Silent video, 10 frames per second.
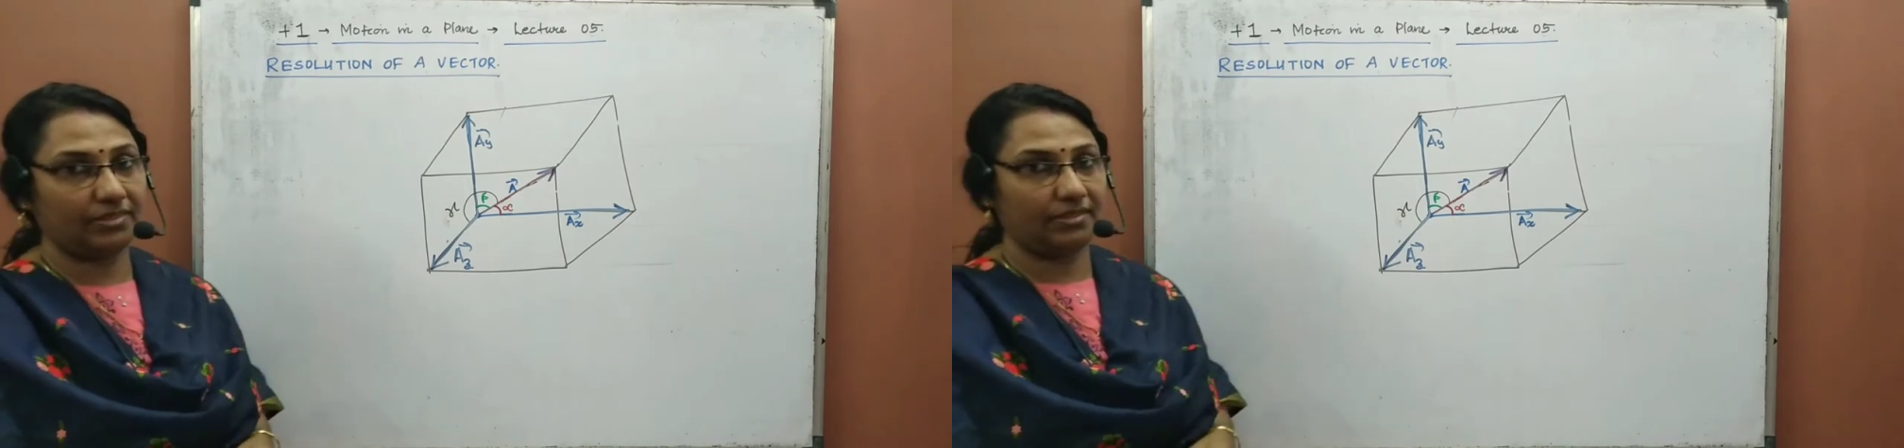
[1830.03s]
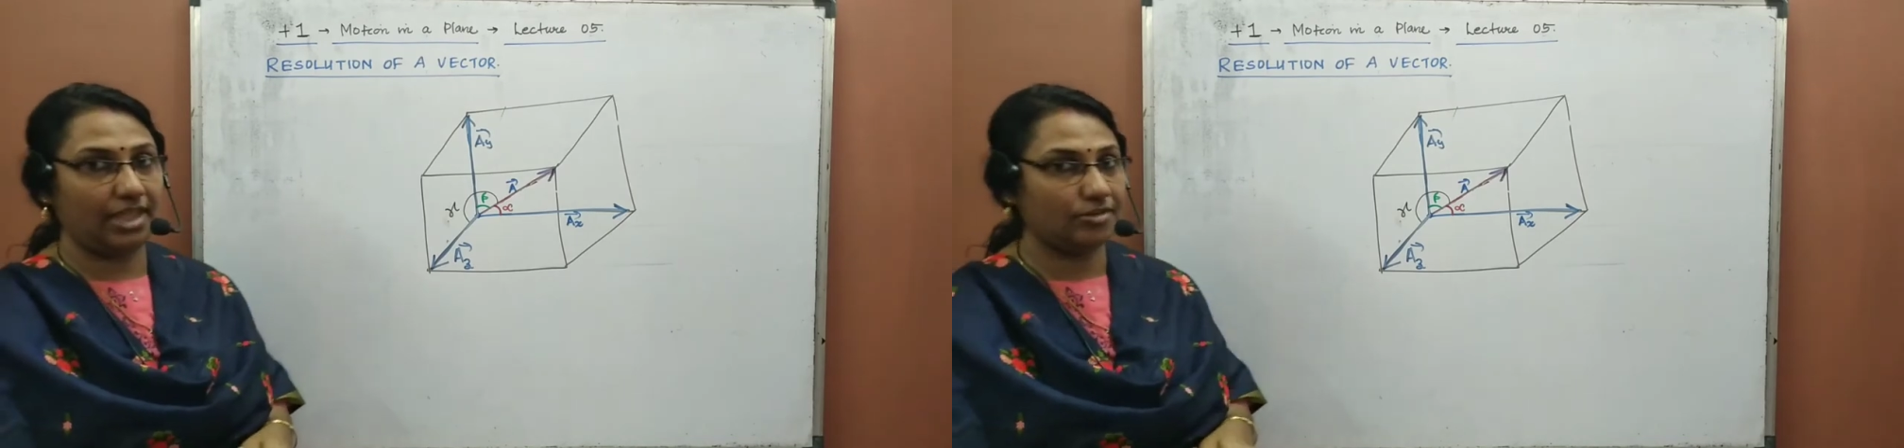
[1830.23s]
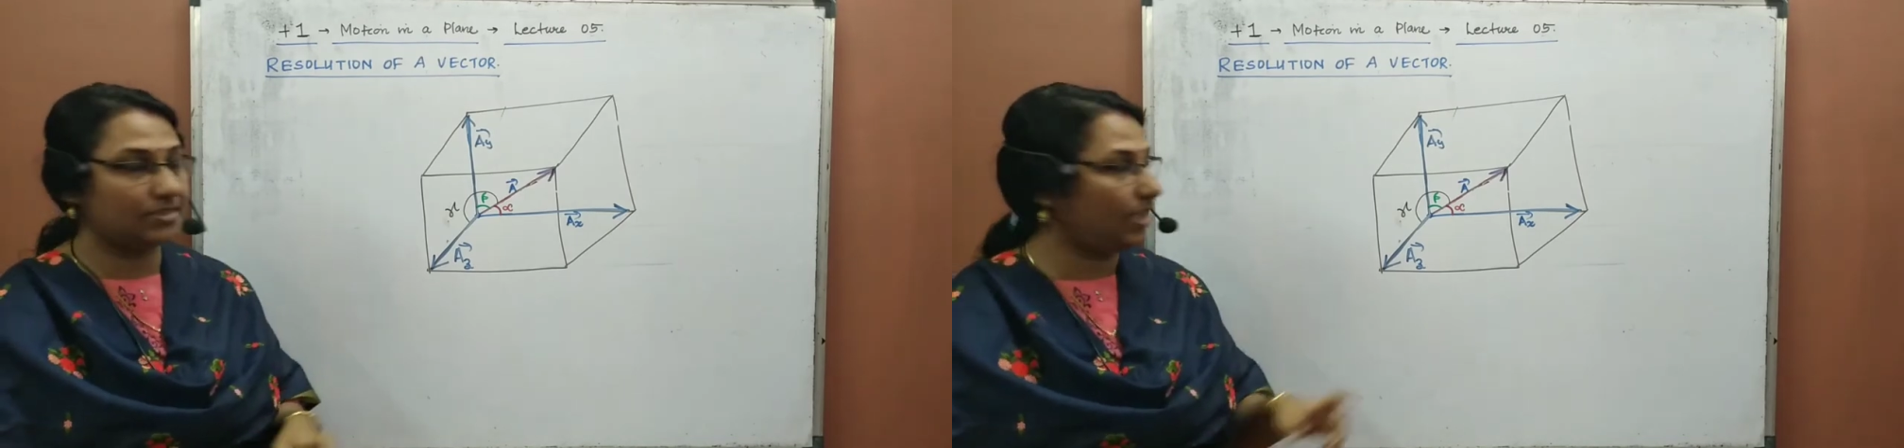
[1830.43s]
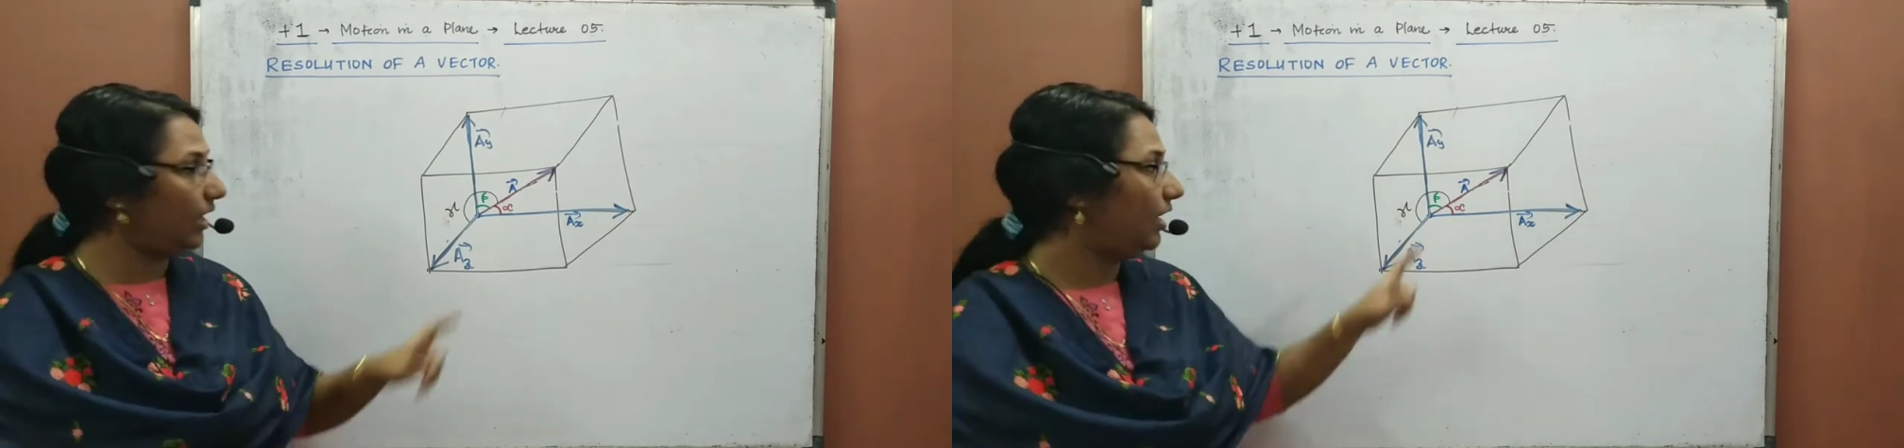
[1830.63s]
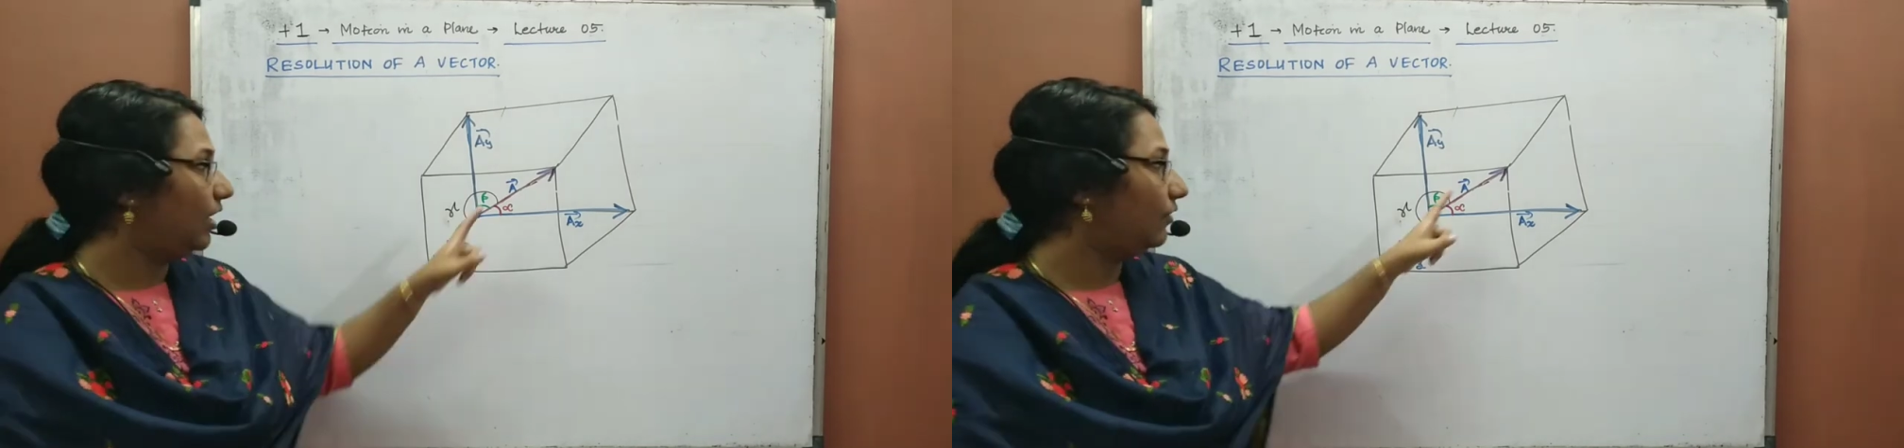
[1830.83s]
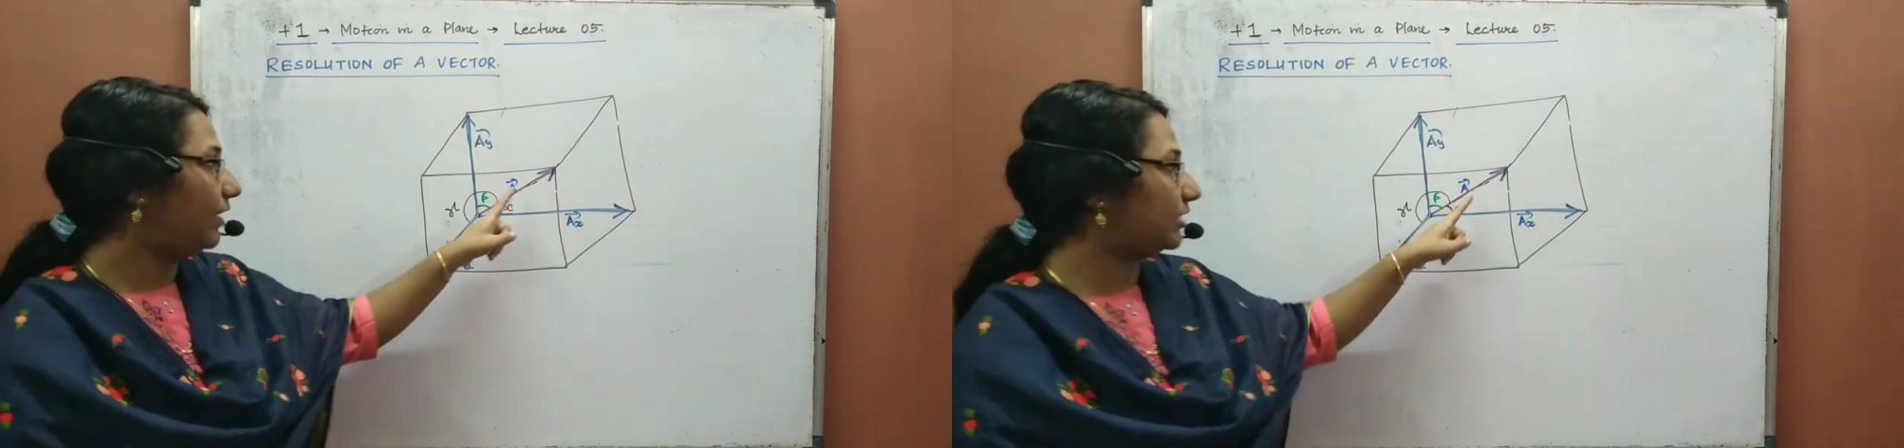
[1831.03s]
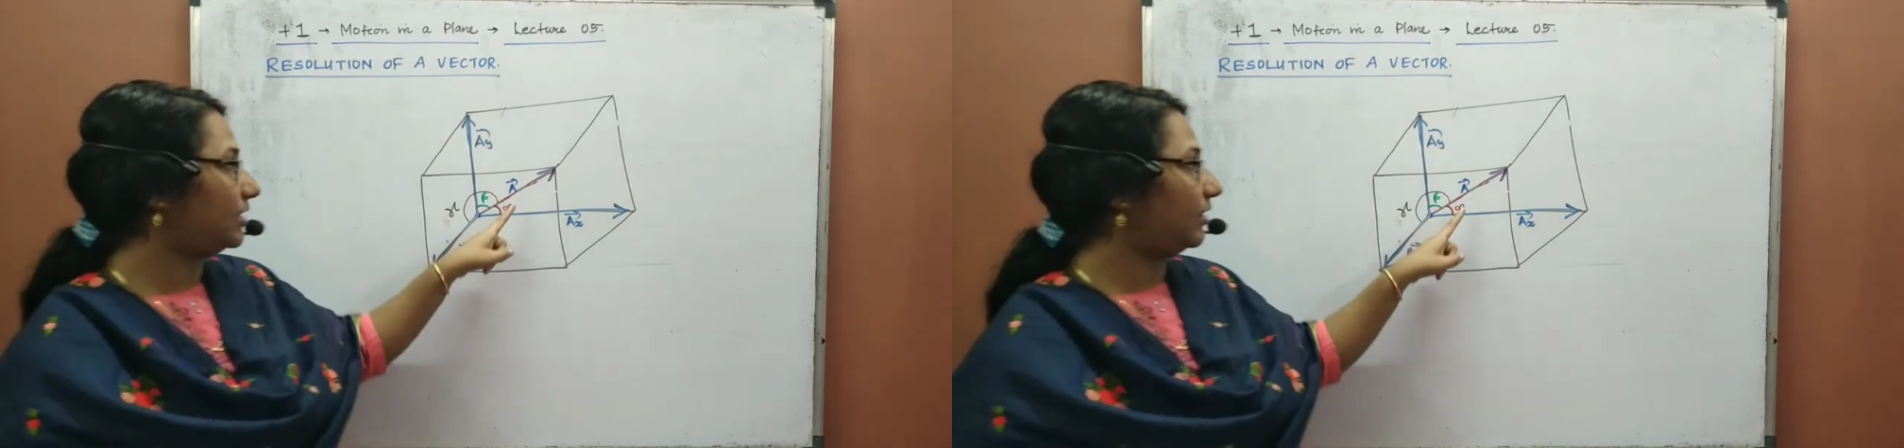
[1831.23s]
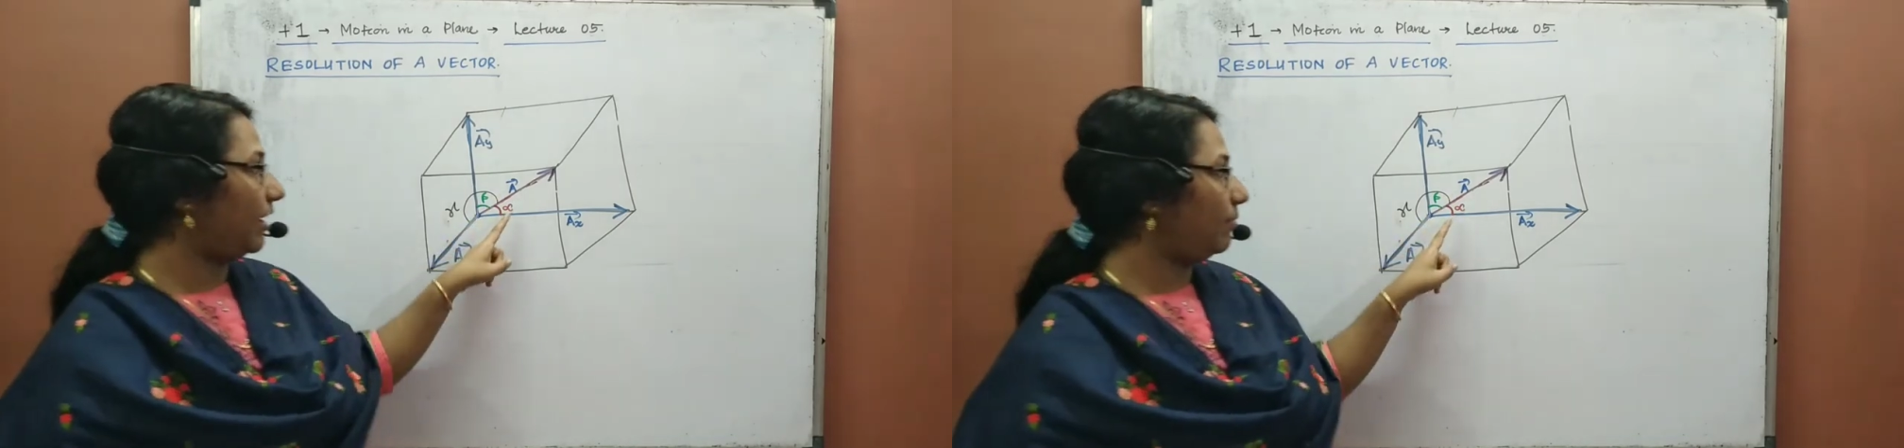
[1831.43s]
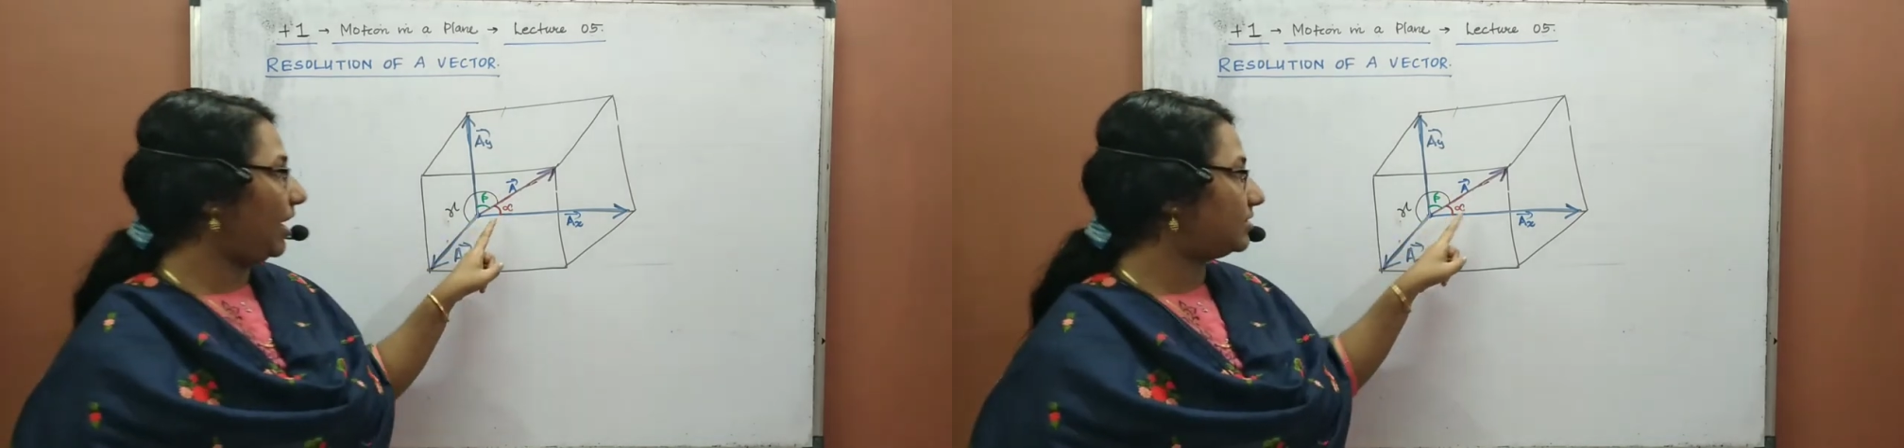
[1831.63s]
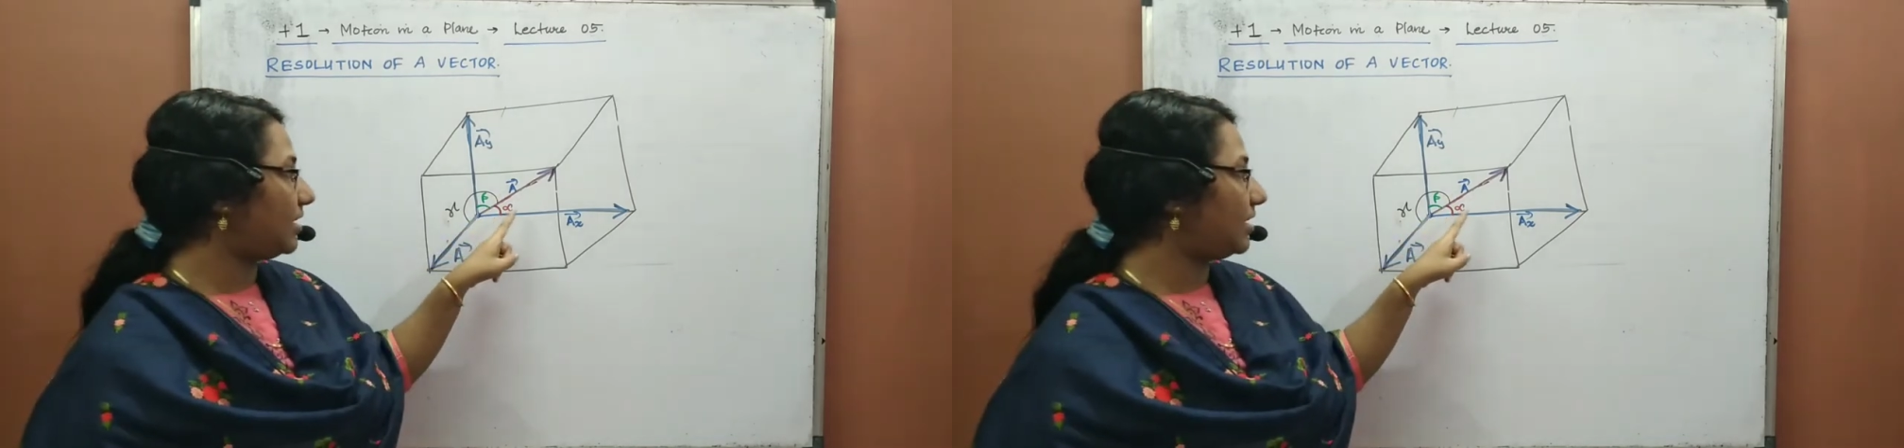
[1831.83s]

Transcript: Can you see? Vector A makes